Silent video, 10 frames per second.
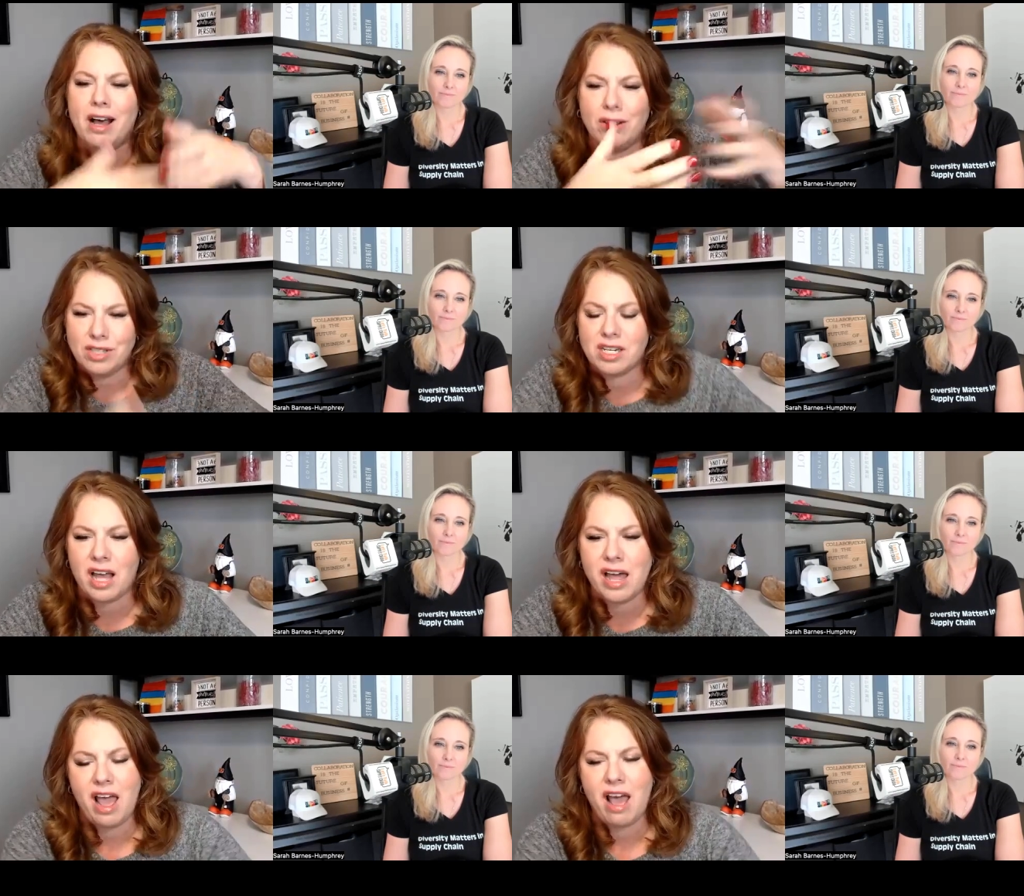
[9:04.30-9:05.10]
Speaker 1: else
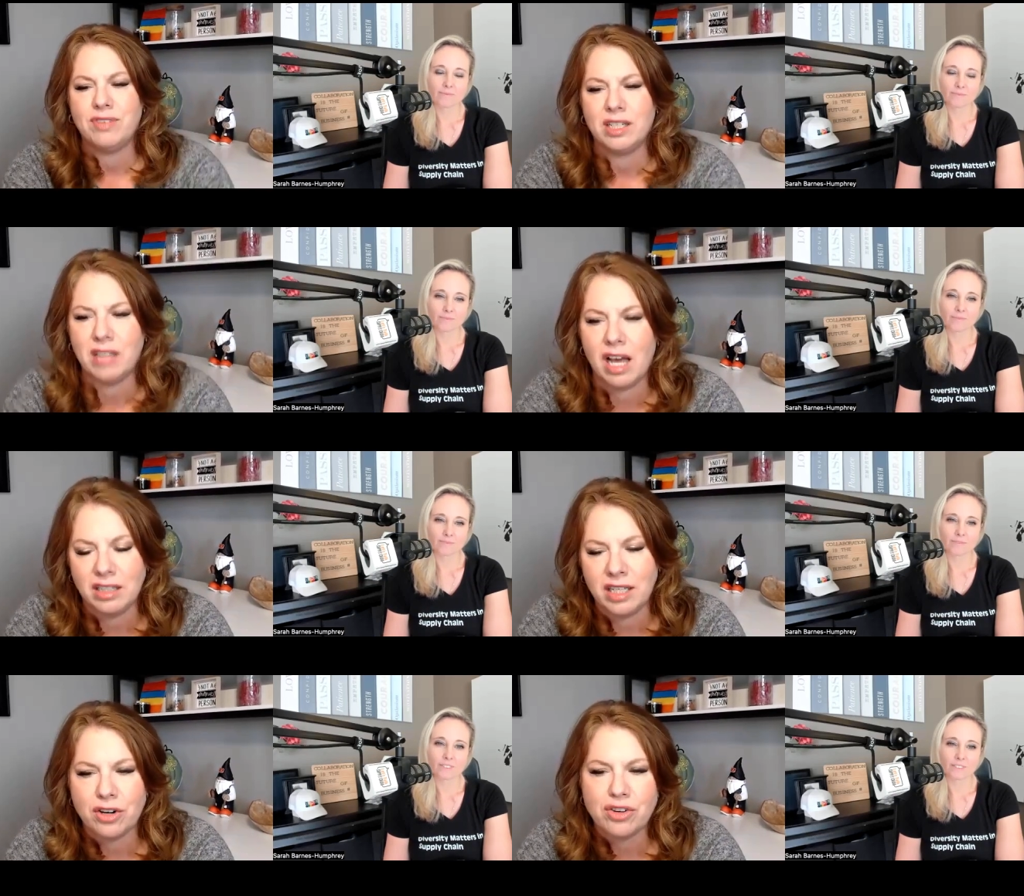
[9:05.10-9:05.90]
to kind of have a,
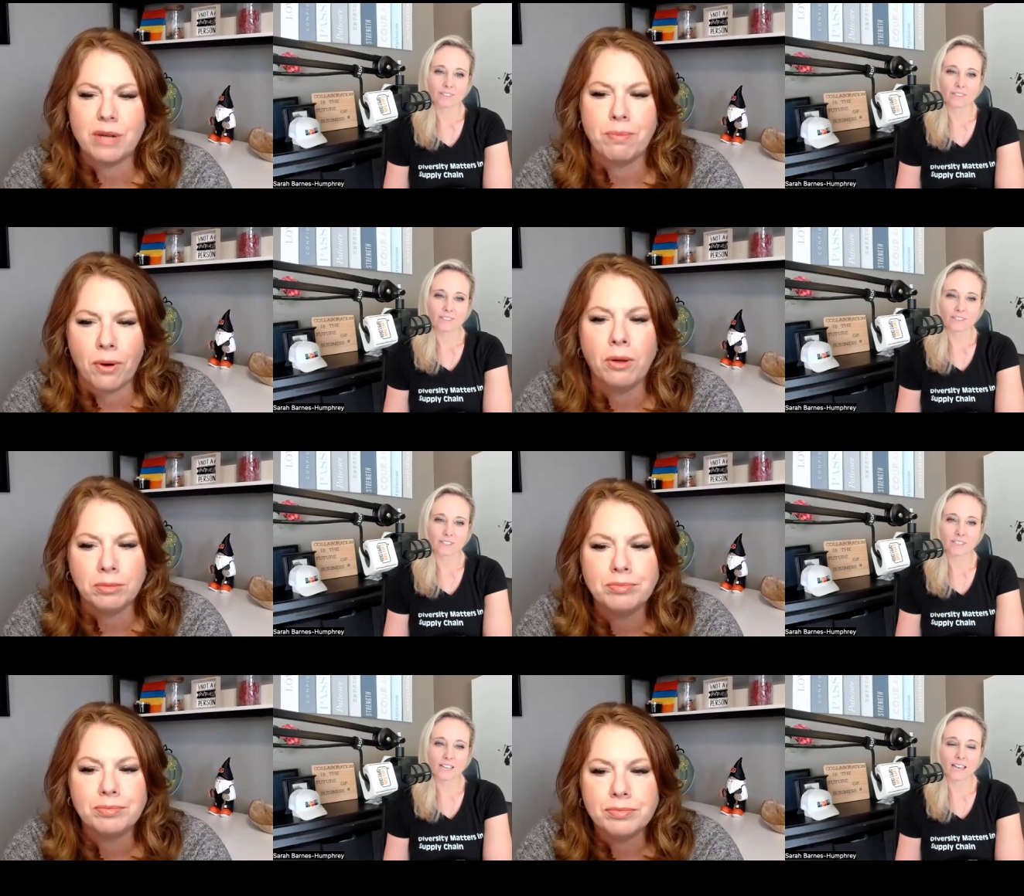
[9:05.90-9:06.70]
a, leadership
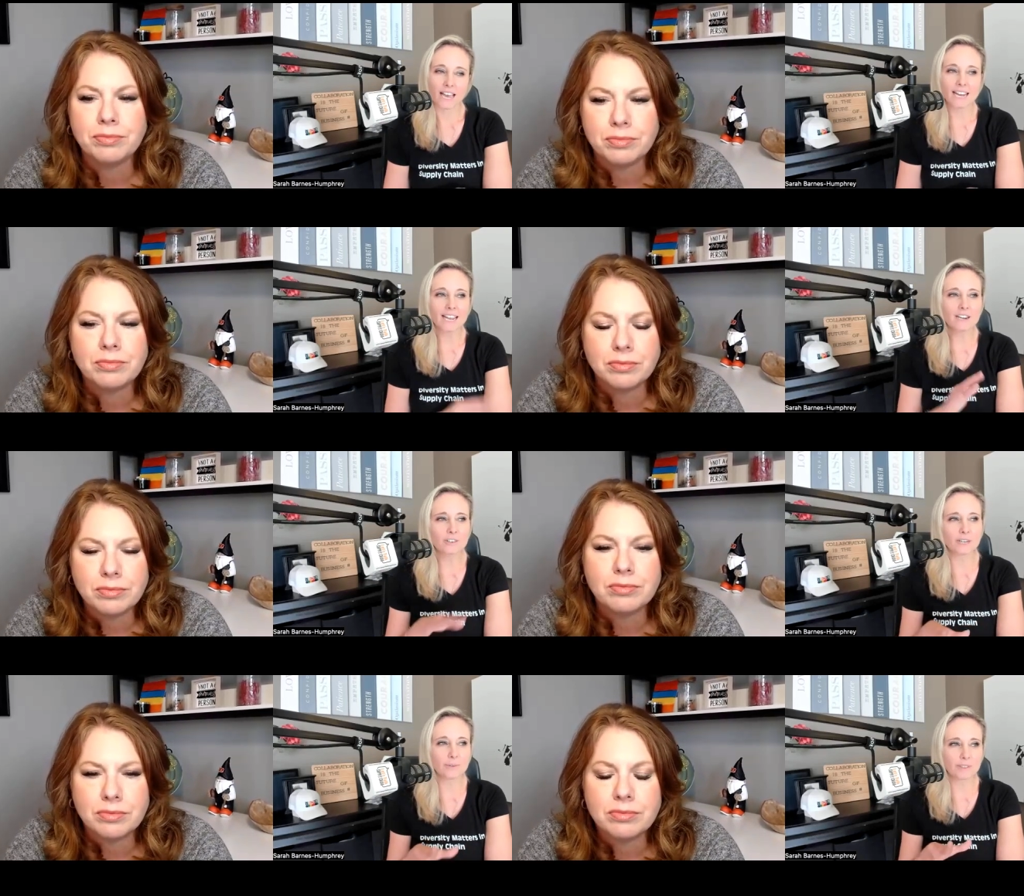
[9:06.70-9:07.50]
role.
Speaker 2: Yeah. And I
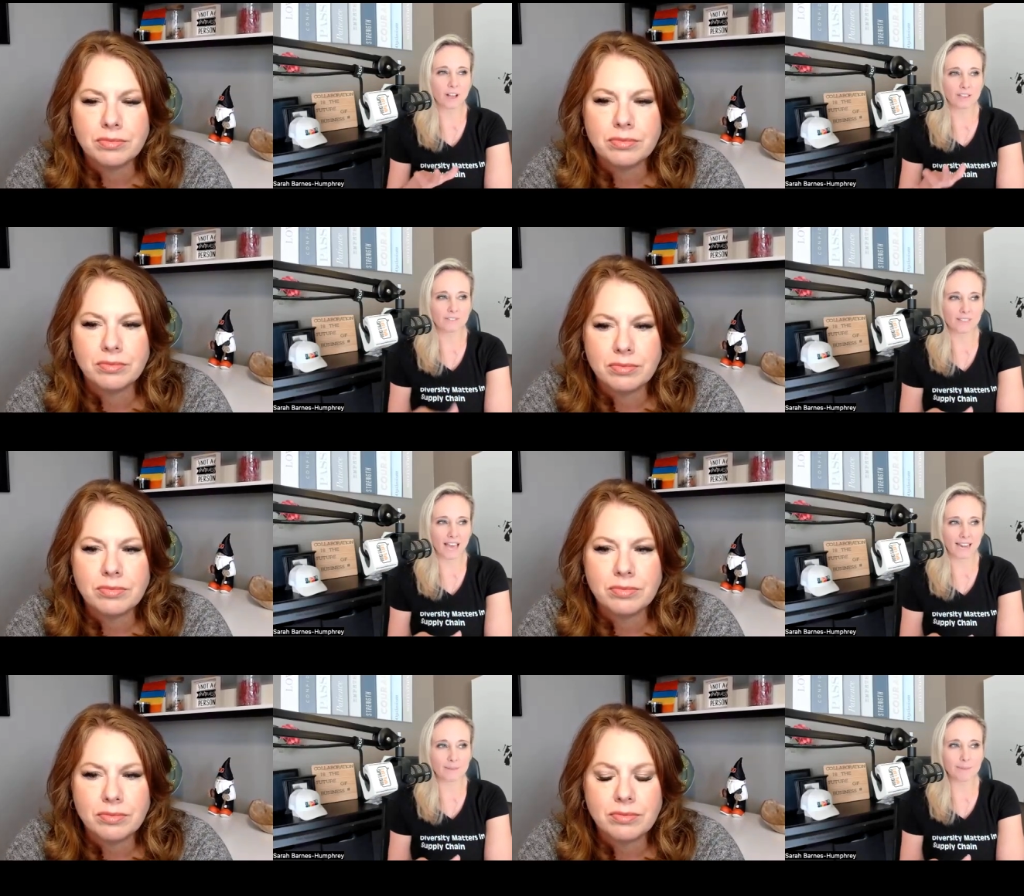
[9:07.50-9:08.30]
agree with all of
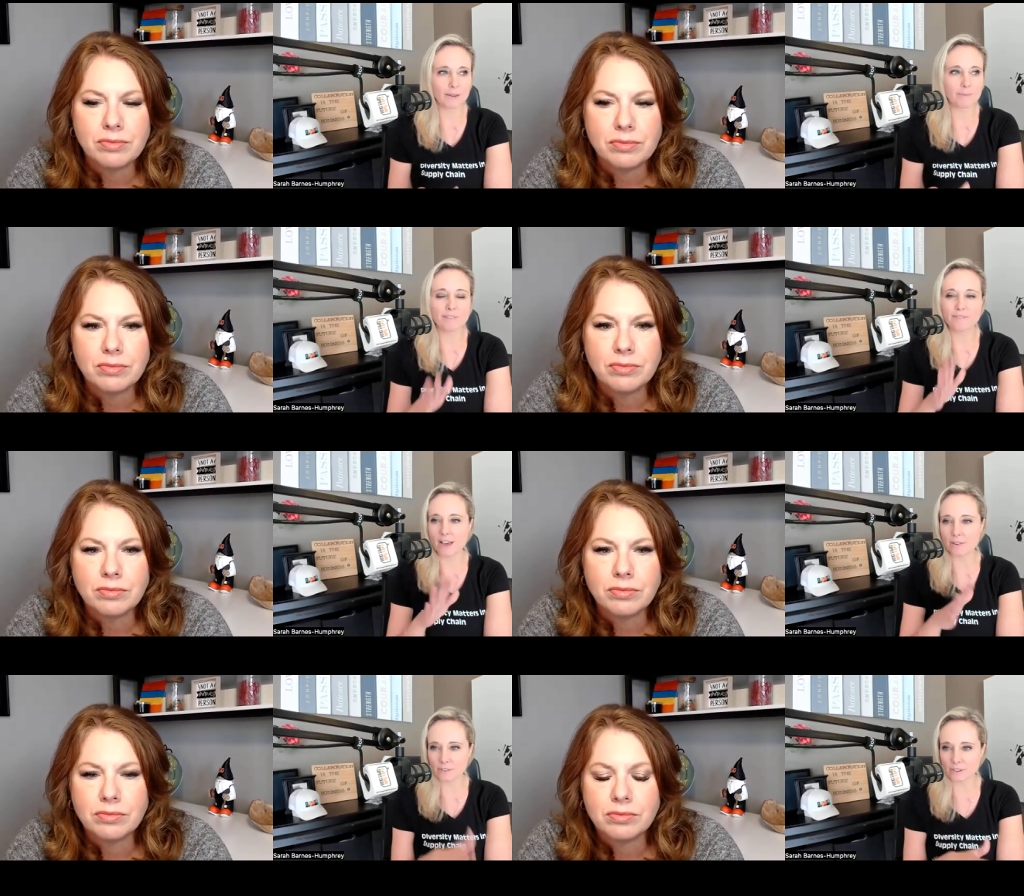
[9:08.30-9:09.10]
that. I mean, I'm a
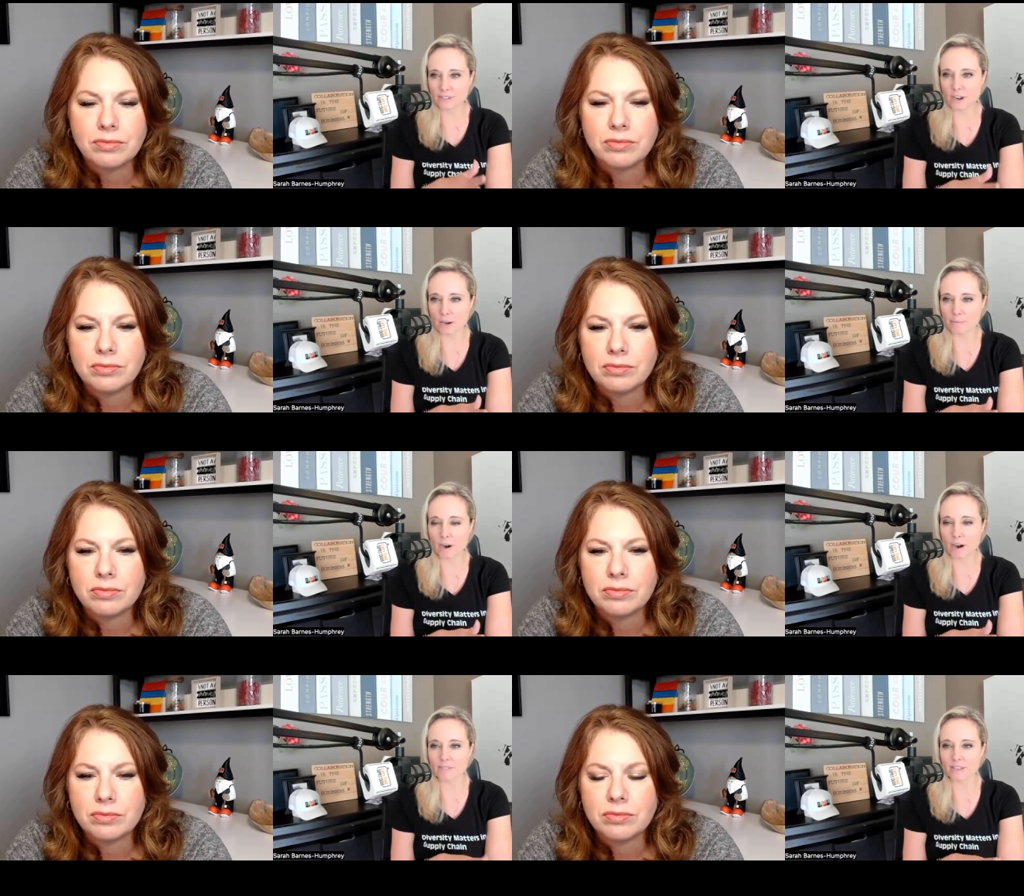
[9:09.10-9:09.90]
founder of a
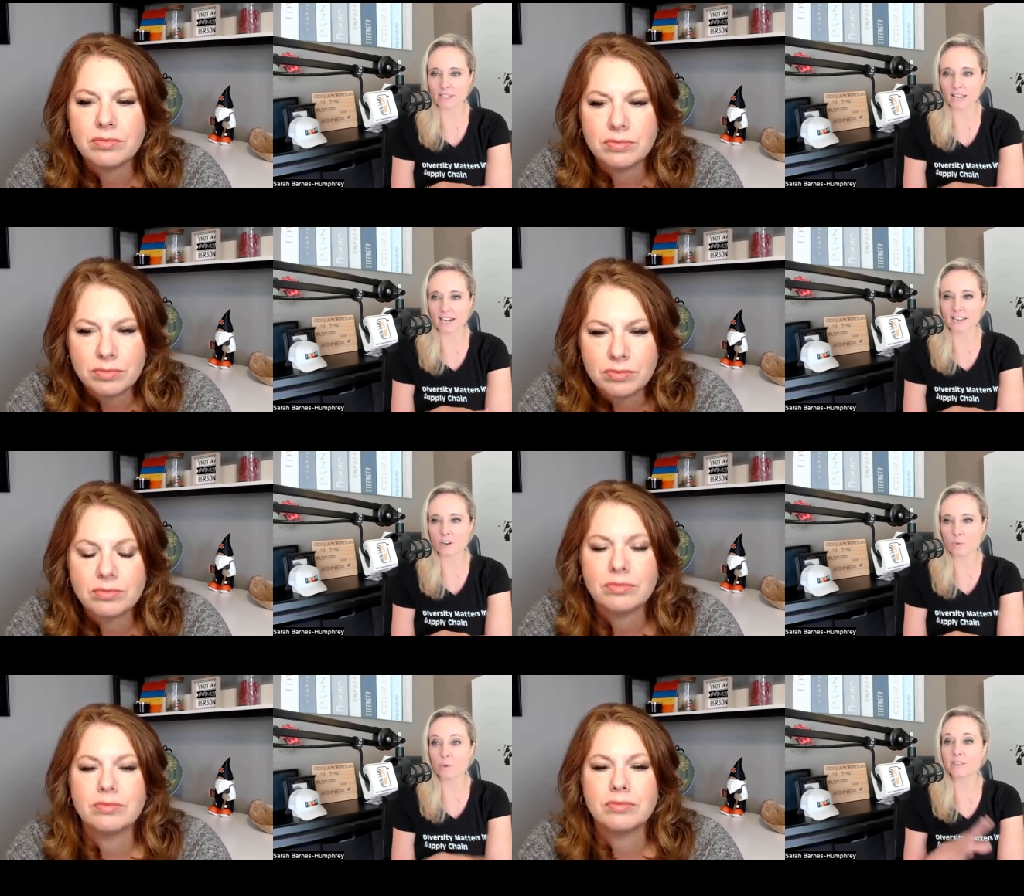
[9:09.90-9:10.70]
nonprofit, and
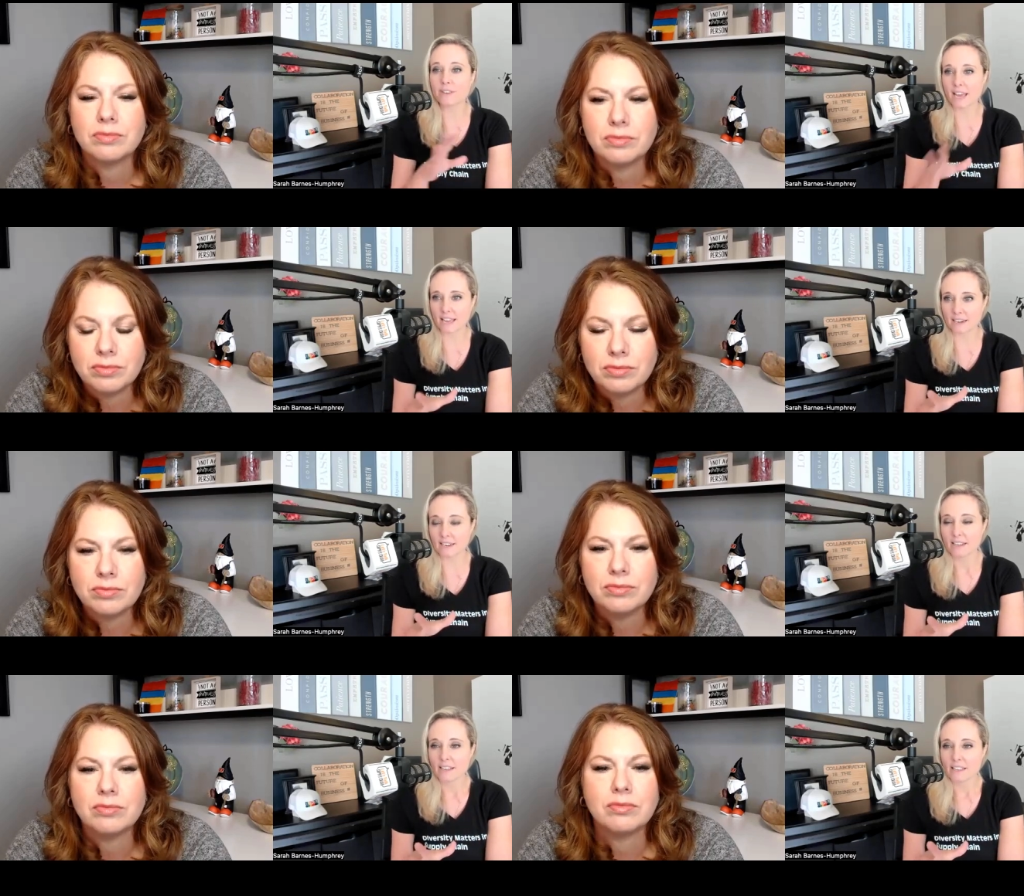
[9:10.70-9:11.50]
I know we've
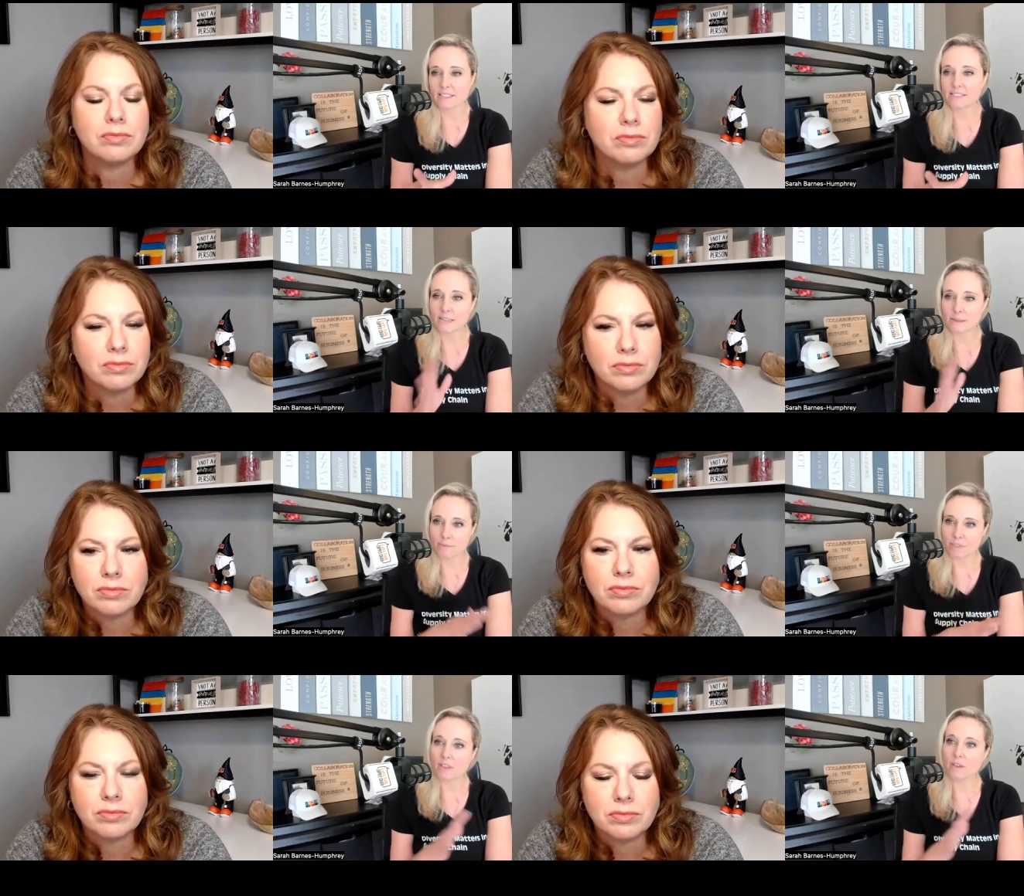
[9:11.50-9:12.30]
had the
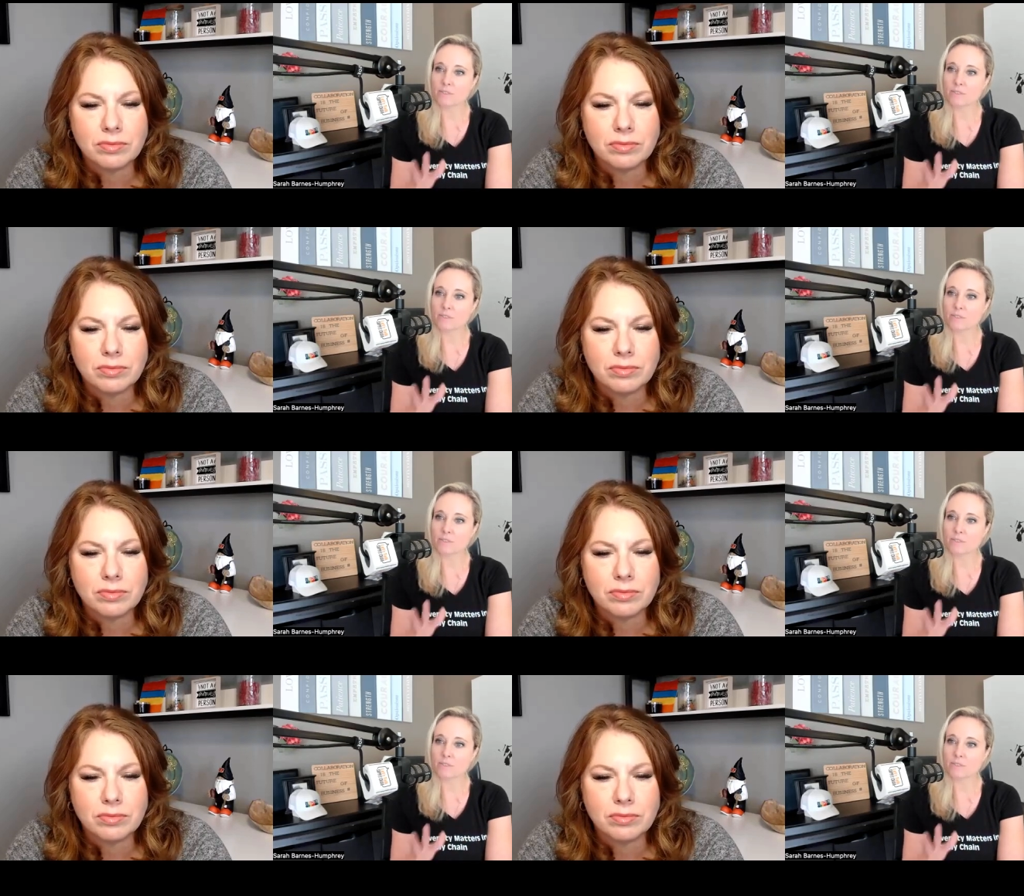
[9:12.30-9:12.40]
same thing